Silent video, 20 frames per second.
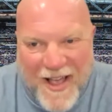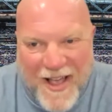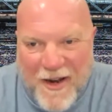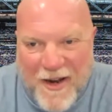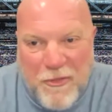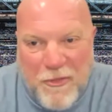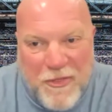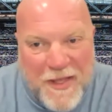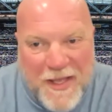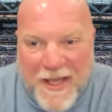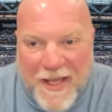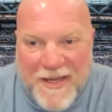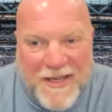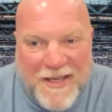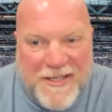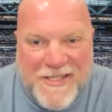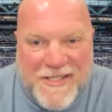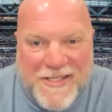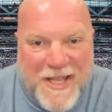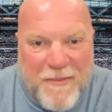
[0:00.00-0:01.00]
I don't think I need
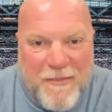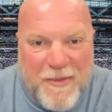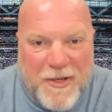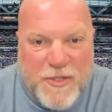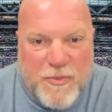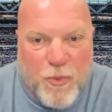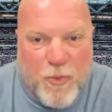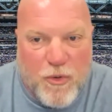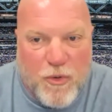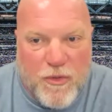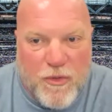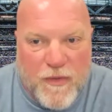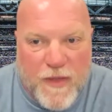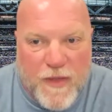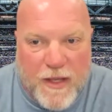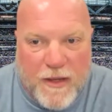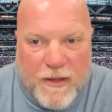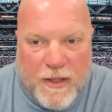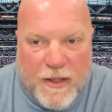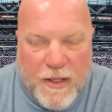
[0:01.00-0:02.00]
to say much more than
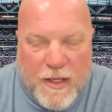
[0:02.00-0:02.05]
that.